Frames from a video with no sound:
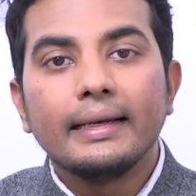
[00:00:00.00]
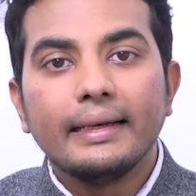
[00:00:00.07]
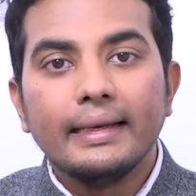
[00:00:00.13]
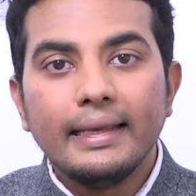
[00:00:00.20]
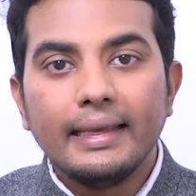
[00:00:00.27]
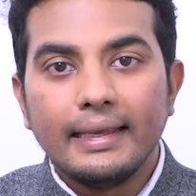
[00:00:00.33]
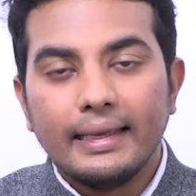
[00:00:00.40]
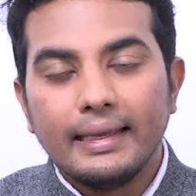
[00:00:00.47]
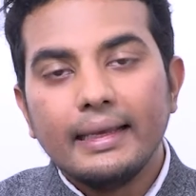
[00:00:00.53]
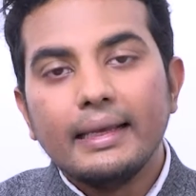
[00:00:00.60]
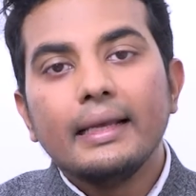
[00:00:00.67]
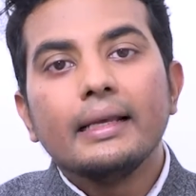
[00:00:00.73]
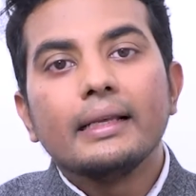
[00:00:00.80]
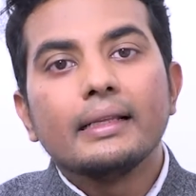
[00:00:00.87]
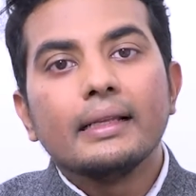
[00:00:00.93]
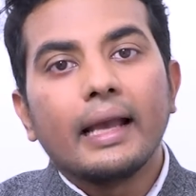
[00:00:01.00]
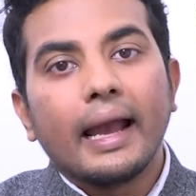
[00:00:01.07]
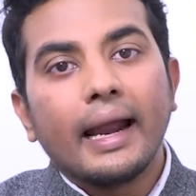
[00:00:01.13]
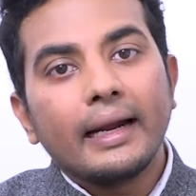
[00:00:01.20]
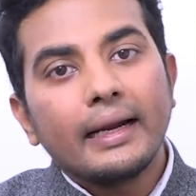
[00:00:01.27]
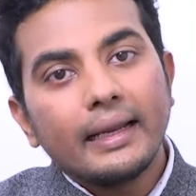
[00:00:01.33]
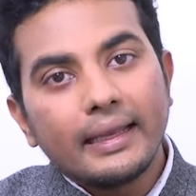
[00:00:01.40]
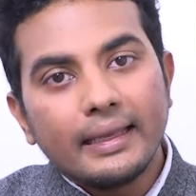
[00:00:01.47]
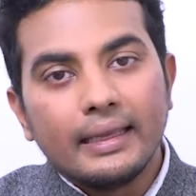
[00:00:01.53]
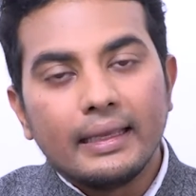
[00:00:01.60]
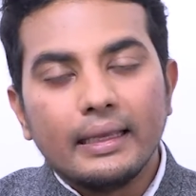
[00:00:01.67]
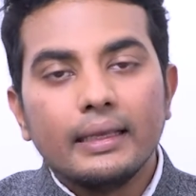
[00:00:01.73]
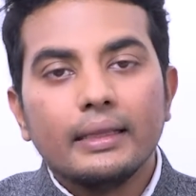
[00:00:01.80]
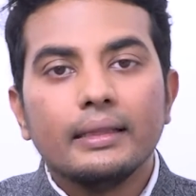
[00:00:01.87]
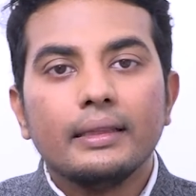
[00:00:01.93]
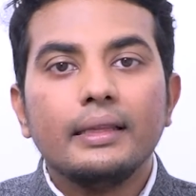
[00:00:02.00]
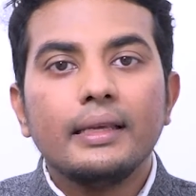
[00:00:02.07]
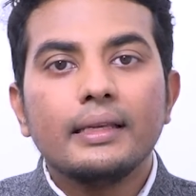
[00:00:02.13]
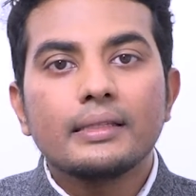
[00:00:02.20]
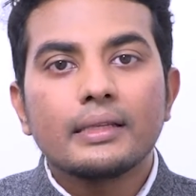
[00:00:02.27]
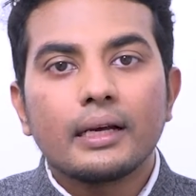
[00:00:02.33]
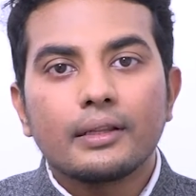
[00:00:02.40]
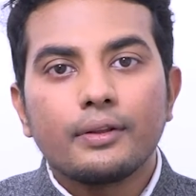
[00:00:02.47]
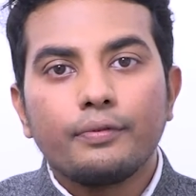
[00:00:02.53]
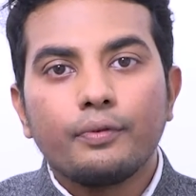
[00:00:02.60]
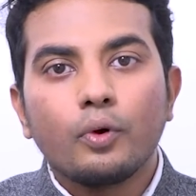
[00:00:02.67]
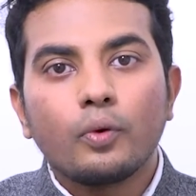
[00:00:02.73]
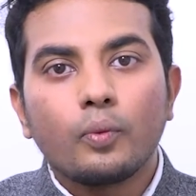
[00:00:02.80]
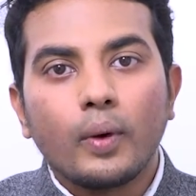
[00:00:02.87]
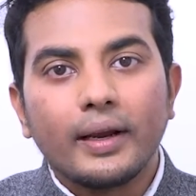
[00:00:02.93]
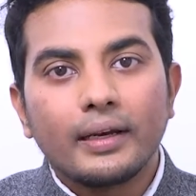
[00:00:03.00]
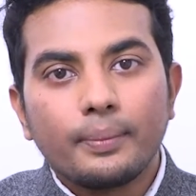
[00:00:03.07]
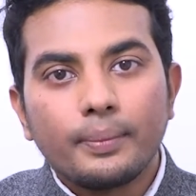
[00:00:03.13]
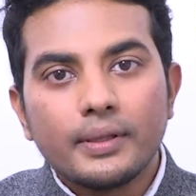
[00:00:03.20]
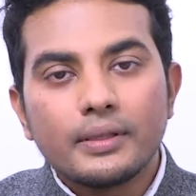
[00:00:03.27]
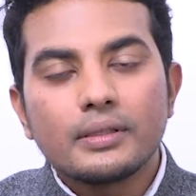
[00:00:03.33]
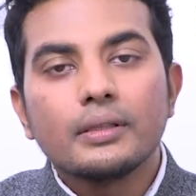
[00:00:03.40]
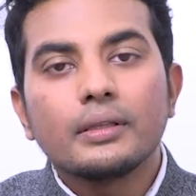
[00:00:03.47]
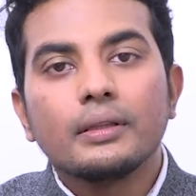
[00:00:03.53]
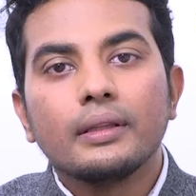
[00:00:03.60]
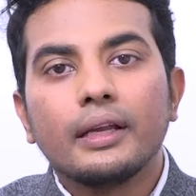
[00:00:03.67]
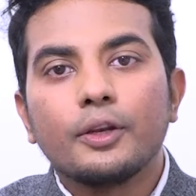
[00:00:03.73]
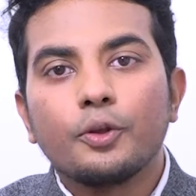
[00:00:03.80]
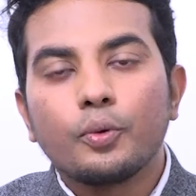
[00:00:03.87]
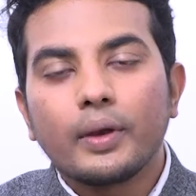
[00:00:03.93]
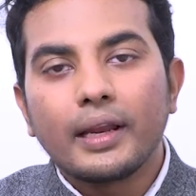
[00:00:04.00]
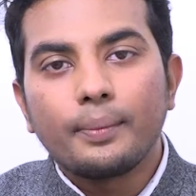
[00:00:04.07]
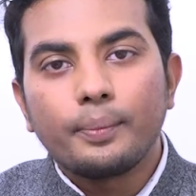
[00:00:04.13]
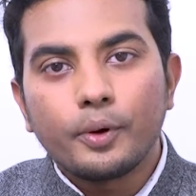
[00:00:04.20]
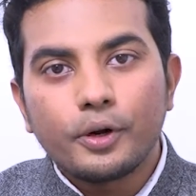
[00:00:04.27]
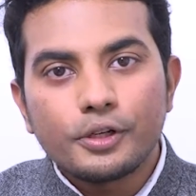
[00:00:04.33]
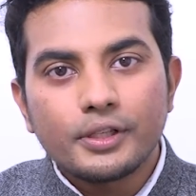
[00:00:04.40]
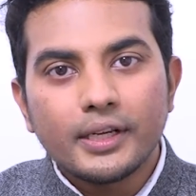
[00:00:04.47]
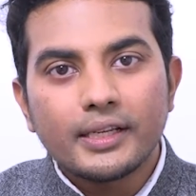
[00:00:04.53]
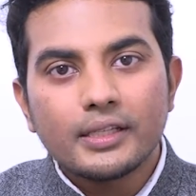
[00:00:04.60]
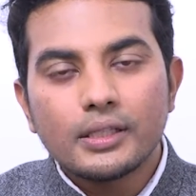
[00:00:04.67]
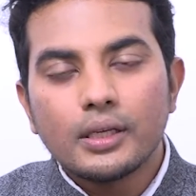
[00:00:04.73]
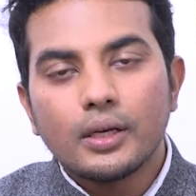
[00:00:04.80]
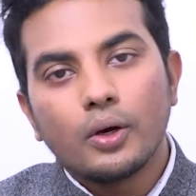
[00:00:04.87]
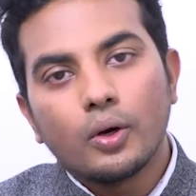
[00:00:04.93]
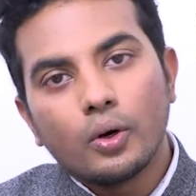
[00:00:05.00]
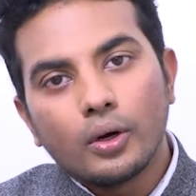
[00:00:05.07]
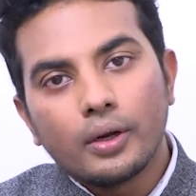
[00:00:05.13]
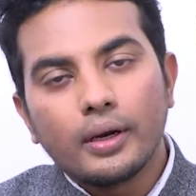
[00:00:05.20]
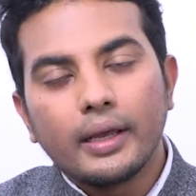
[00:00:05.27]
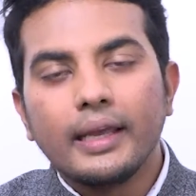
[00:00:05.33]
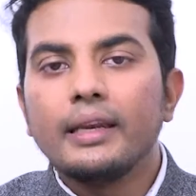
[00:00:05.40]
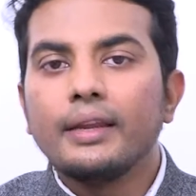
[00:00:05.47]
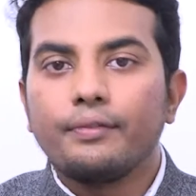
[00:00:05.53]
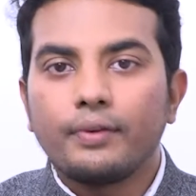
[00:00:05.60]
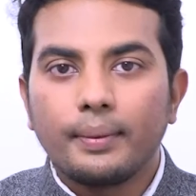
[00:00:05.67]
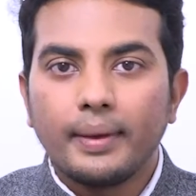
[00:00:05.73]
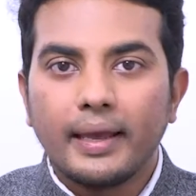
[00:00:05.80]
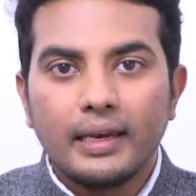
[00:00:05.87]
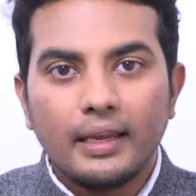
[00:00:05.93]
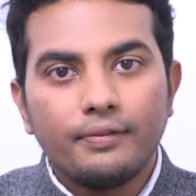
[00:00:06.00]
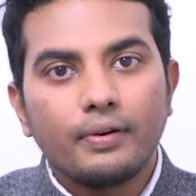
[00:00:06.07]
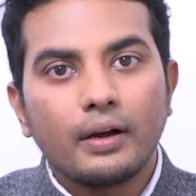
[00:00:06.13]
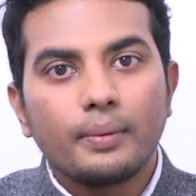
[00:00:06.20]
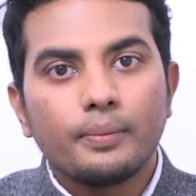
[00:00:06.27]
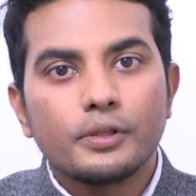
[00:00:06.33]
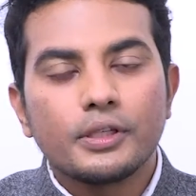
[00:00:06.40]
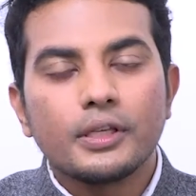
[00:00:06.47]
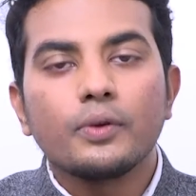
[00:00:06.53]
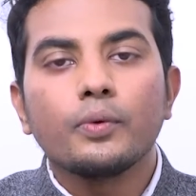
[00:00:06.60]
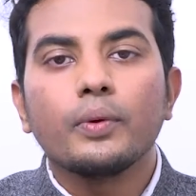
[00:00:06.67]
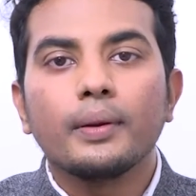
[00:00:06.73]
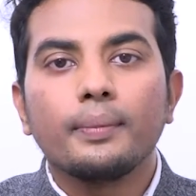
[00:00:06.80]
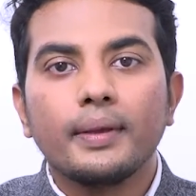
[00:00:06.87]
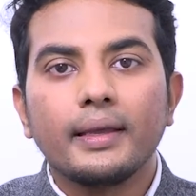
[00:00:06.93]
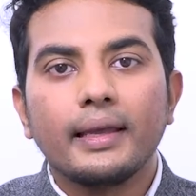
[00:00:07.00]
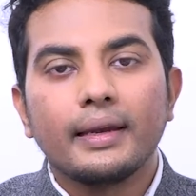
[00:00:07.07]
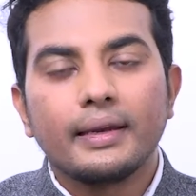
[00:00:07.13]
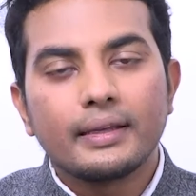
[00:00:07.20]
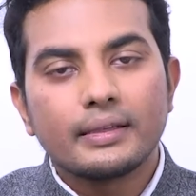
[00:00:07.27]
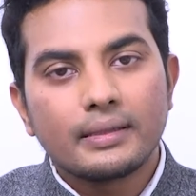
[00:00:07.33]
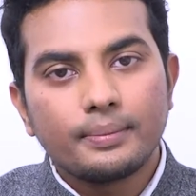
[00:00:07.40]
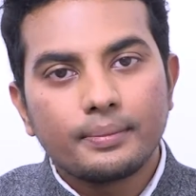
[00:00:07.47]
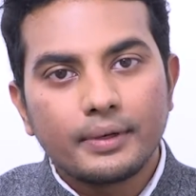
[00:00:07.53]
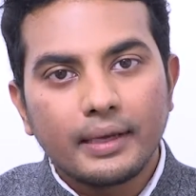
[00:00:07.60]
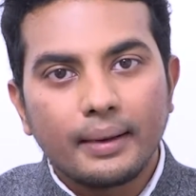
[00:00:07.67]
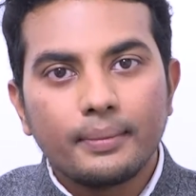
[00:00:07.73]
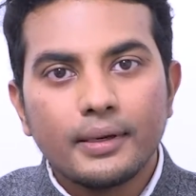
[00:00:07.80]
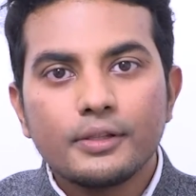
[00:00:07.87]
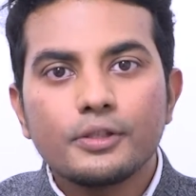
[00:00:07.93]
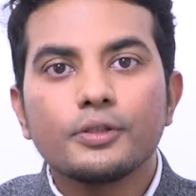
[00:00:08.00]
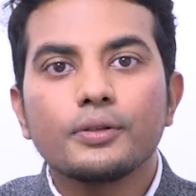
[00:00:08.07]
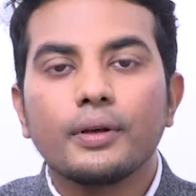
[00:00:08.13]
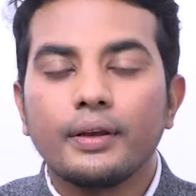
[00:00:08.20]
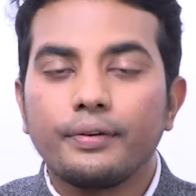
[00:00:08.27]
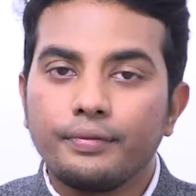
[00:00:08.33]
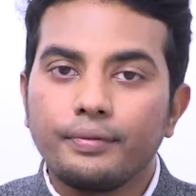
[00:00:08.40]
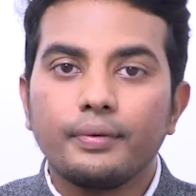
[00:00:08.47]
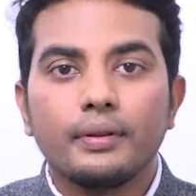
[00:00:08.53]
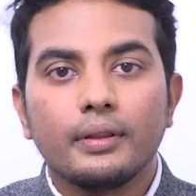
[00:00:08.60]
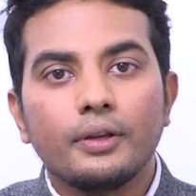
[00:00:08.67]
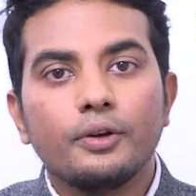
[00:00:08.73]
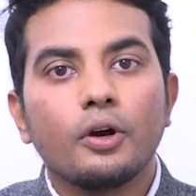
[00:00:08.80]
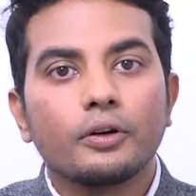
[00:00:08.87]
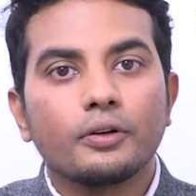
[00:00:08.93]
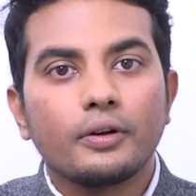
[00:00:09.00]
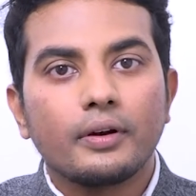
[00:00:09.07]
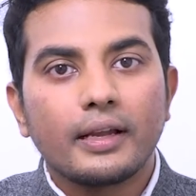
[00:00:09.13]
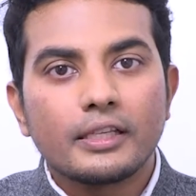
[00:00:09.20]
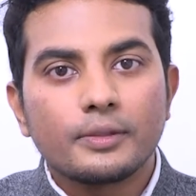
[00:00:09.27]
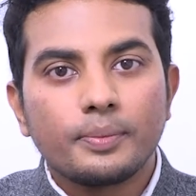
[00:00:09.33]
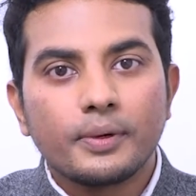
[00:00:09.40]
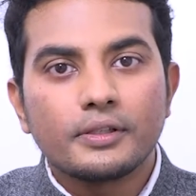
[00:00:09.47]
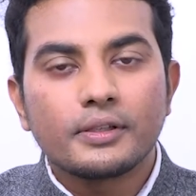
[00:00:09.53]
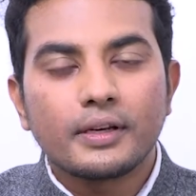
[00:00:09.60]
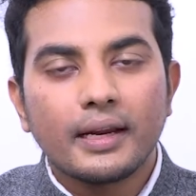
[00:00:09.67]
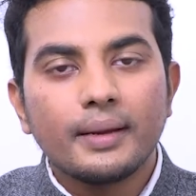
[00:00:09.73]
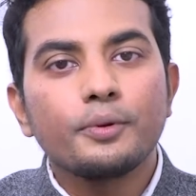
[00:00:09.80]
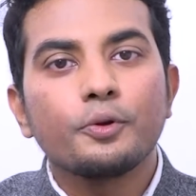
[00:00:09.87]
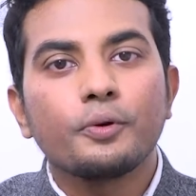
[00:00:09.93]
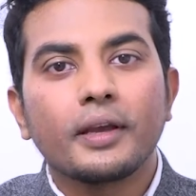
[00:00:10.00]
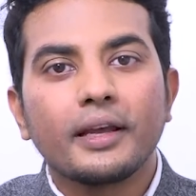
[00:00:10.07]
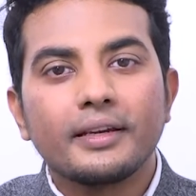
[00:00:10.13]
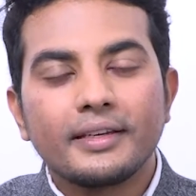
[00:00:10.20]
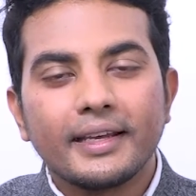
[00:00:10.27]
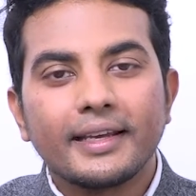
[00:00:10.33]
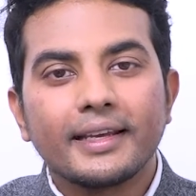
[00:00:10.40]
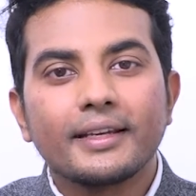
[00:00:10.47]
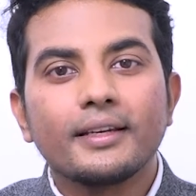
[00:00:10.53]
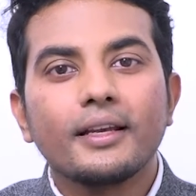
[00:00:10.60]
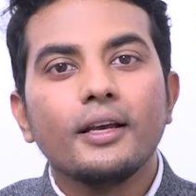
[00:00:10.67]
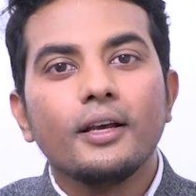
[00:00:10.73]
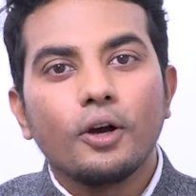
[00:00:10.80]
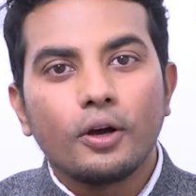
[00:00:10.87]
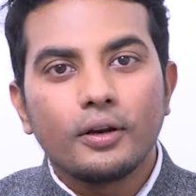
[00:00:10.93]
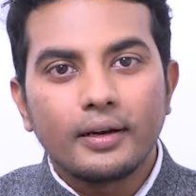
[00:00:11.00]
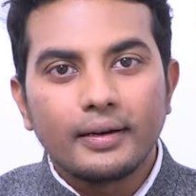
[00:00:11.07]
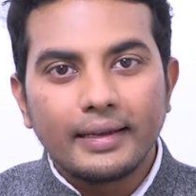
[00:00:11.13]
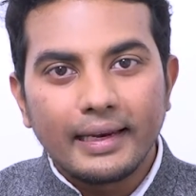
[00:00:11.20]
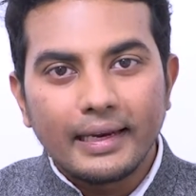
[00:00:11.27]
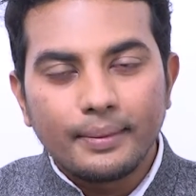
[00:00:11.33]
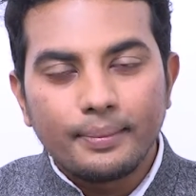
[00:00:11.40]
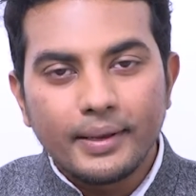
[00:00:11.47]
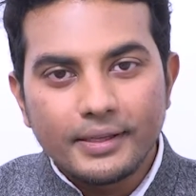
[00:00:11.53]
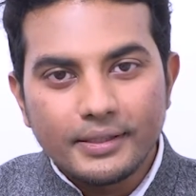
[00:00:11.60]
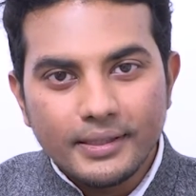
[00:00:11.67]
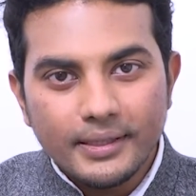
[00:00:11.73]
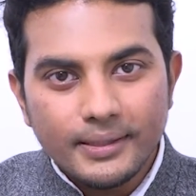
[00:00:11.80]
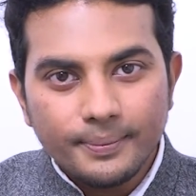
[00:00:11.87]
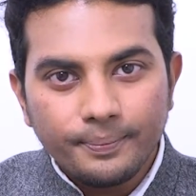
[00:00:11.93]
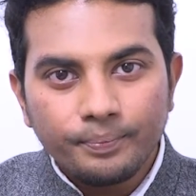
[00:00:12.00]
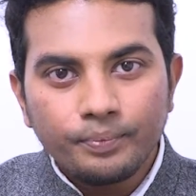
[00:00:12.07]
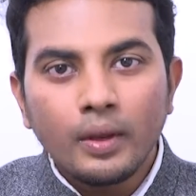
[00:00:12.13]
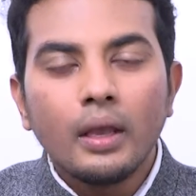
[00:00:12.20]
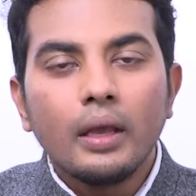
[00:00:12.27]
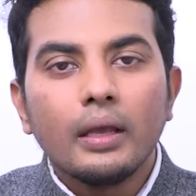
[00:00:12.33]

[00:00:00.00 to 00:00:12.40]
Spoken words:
D and E. These are the 4 vitamins that you can purchase from any pharmacy. You will be getting some tablets. If the doctor has prescribed, you can take it on a daily basis.